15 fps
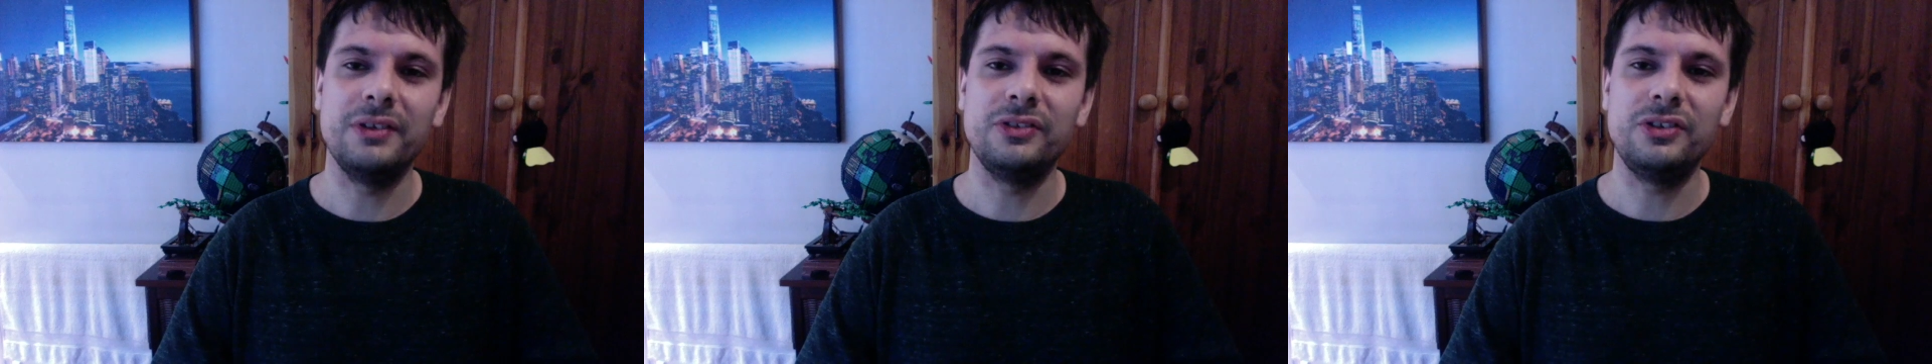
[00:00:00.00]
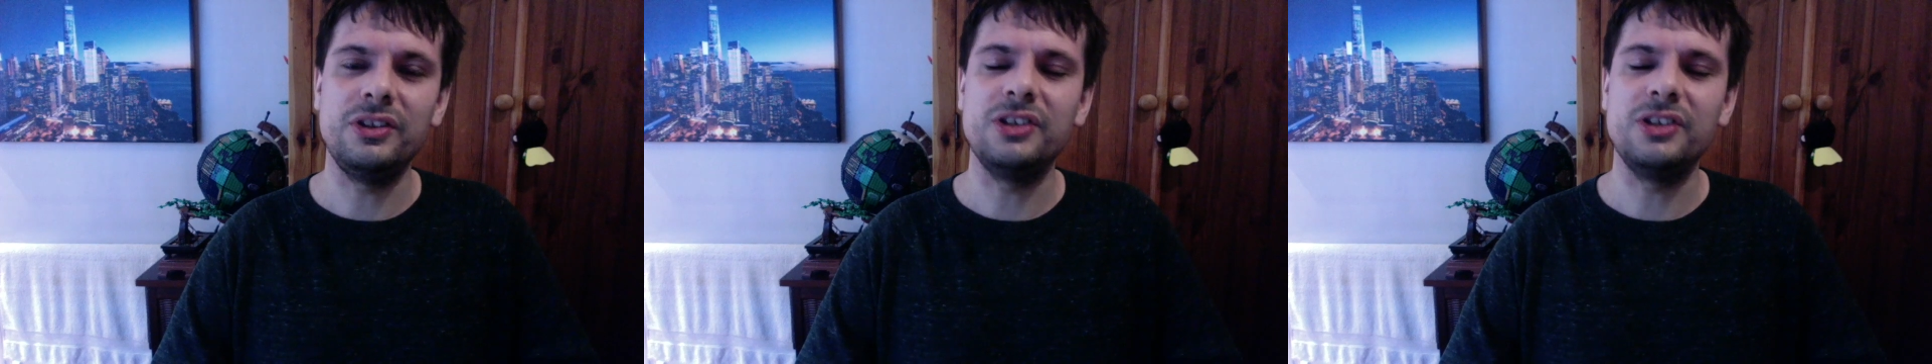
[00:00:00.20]

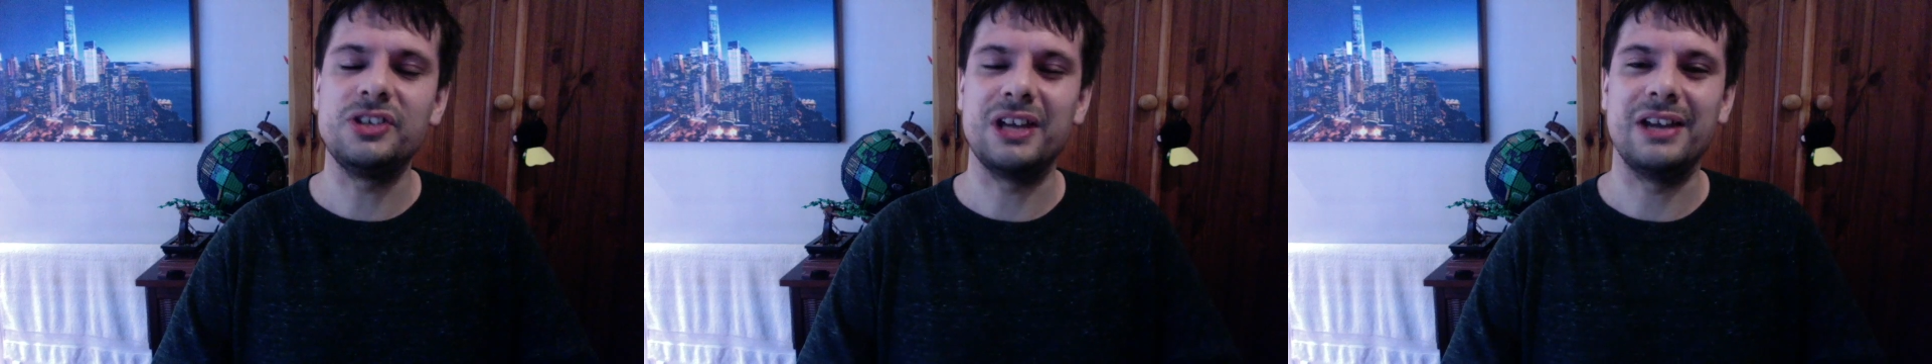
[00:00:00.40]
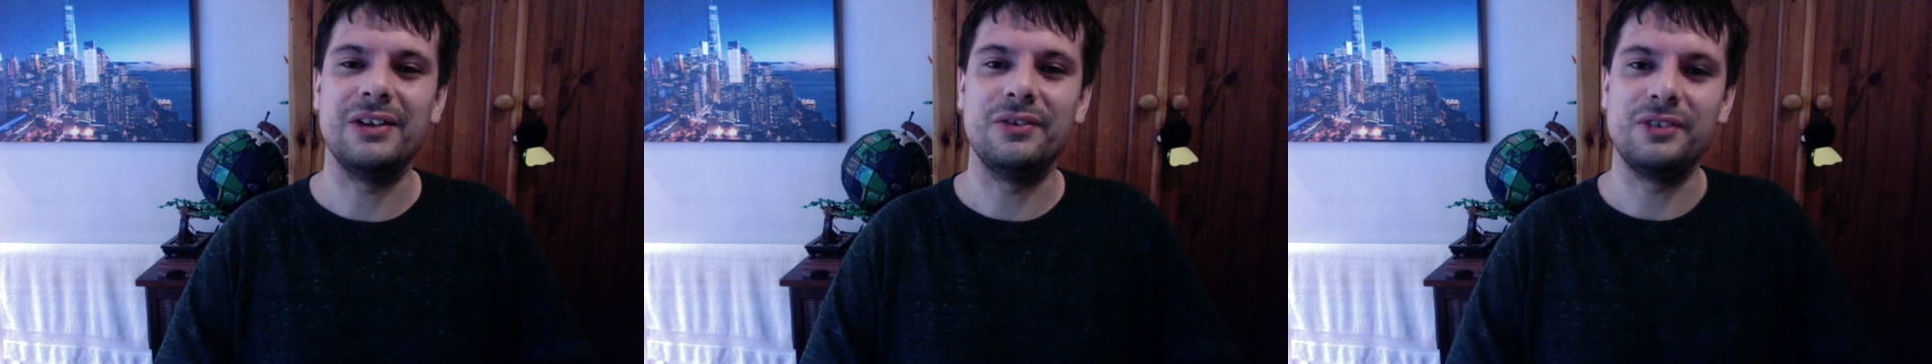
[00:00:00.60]
to the
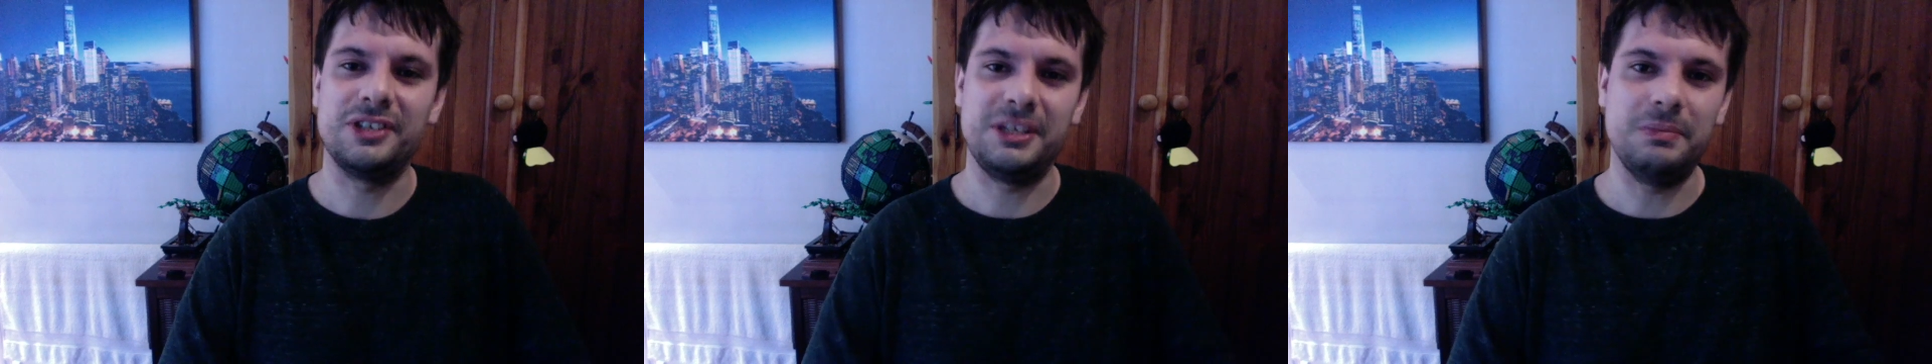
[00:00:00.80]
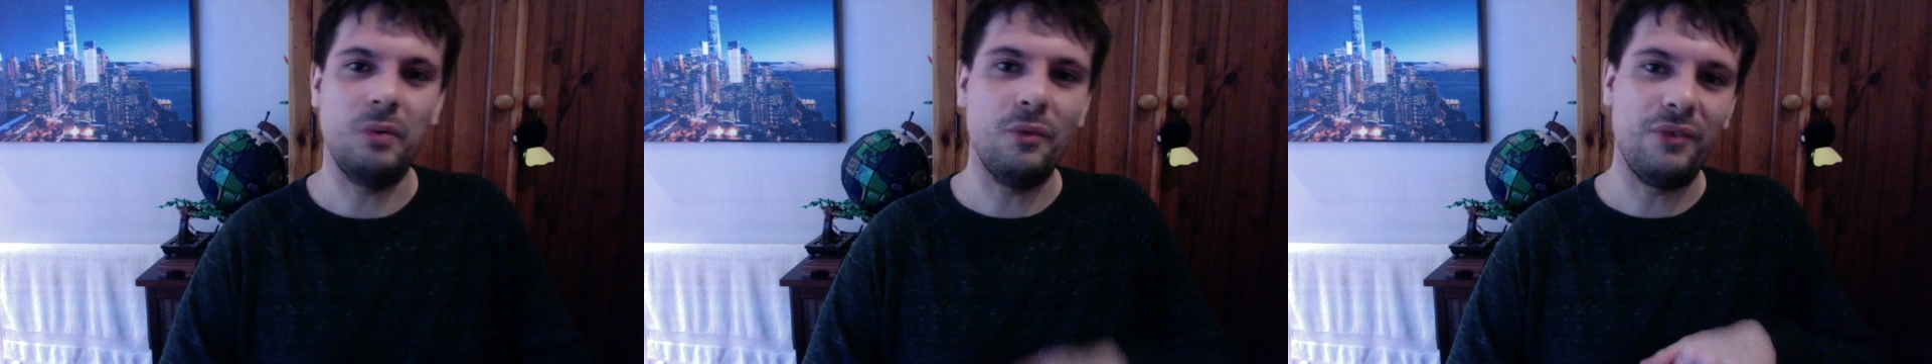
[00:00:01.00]
channel to
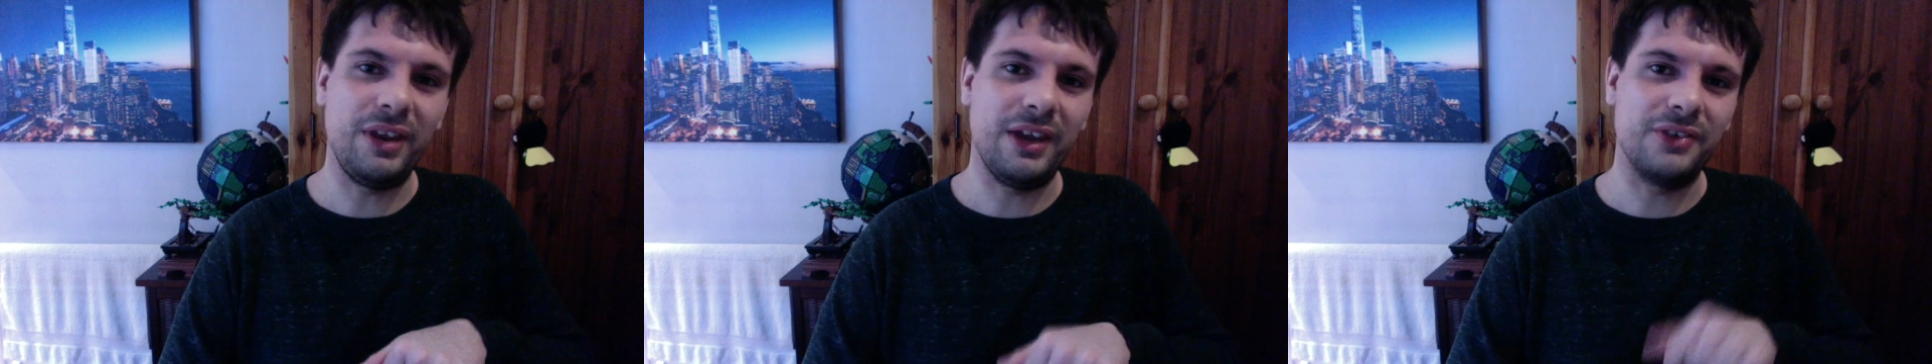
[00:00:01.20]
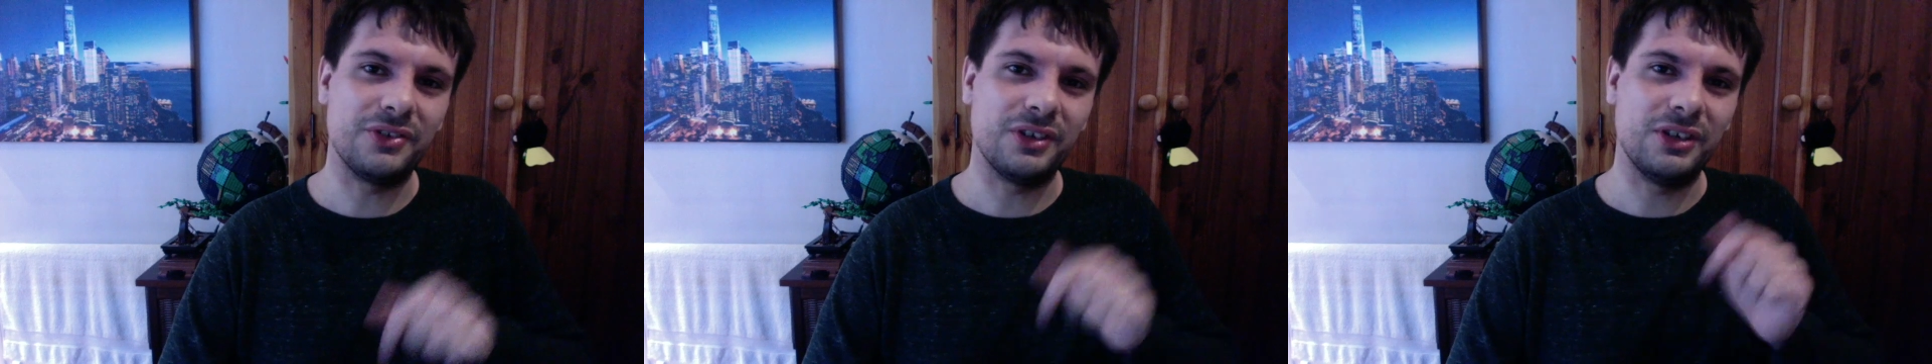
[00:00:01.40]
see more
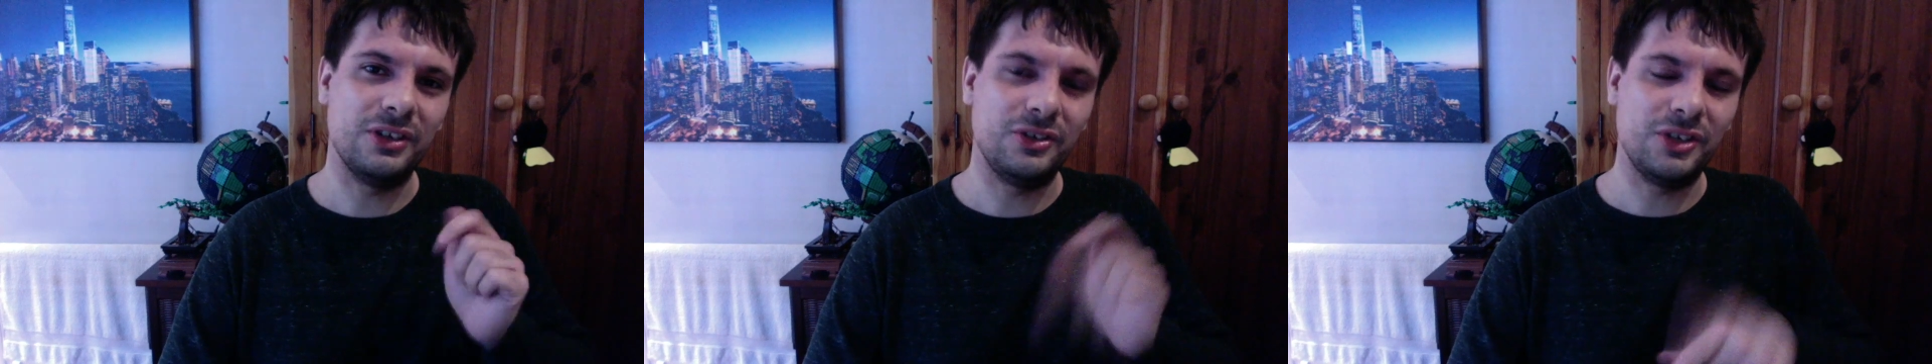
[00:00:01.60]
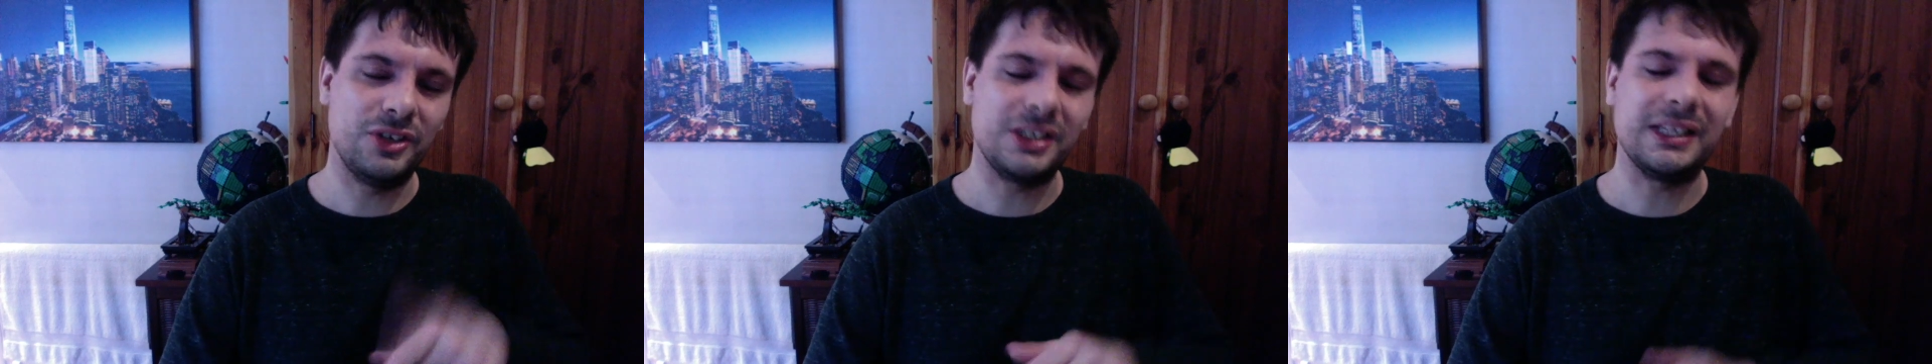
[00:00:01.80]
videos
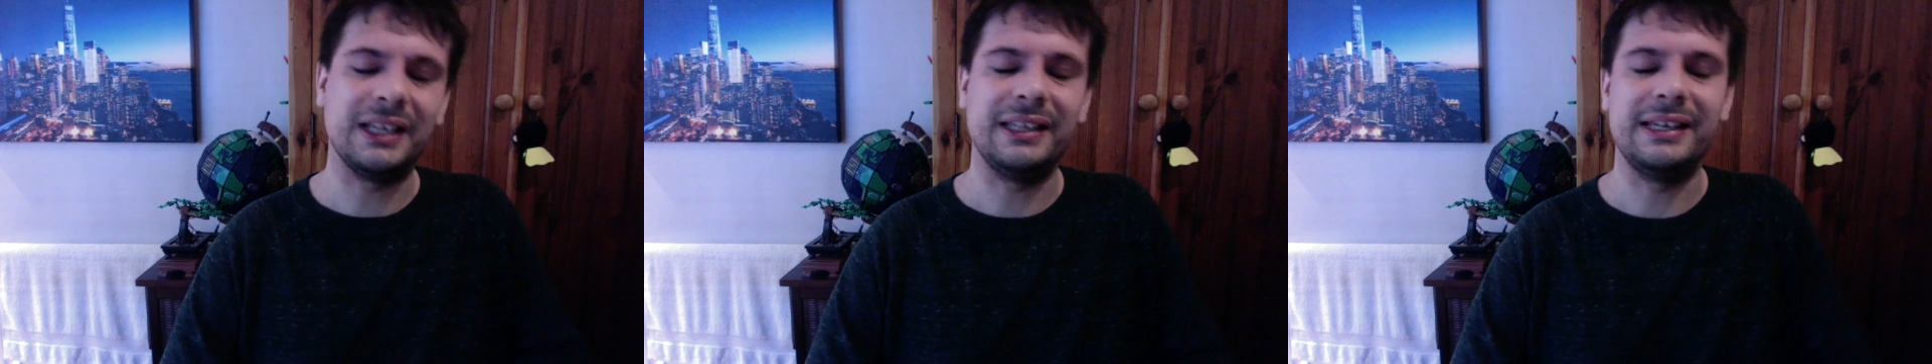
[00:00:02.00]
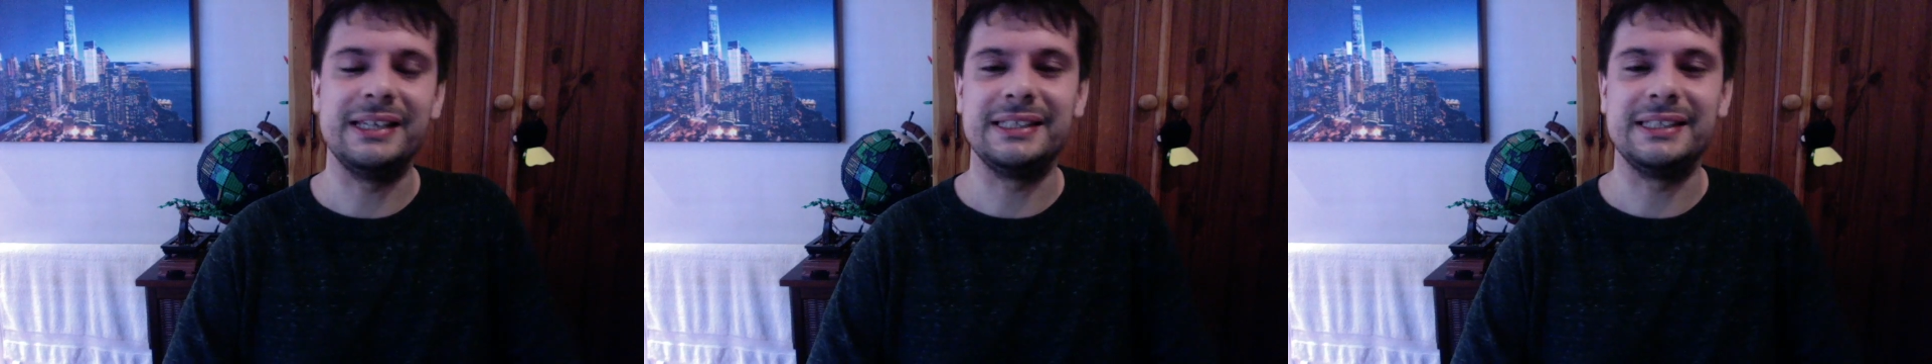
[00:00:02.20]
just like
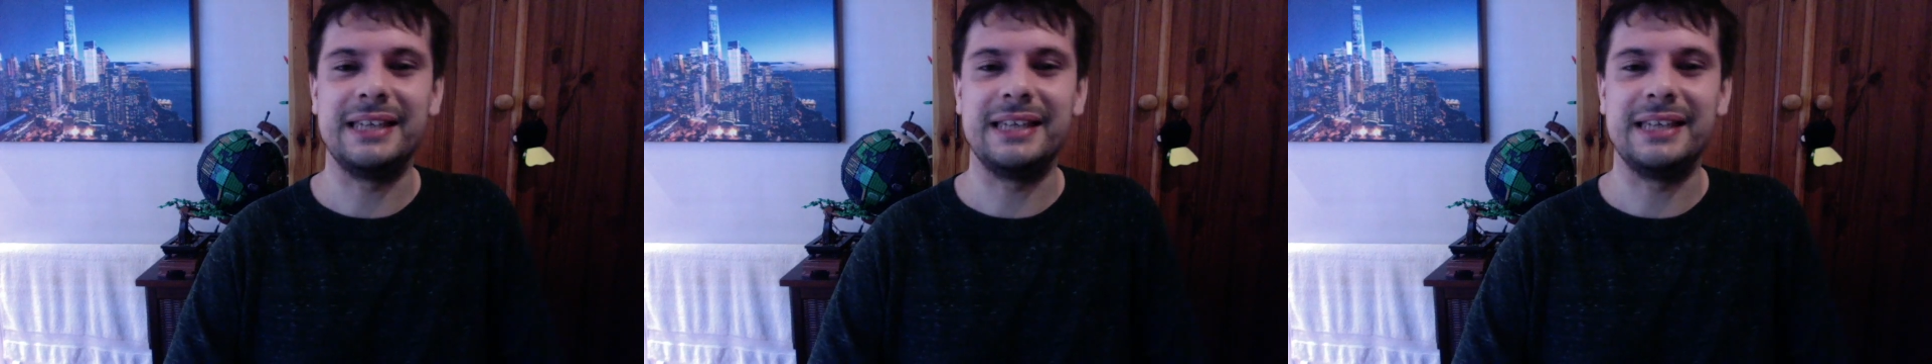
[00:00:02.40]
this.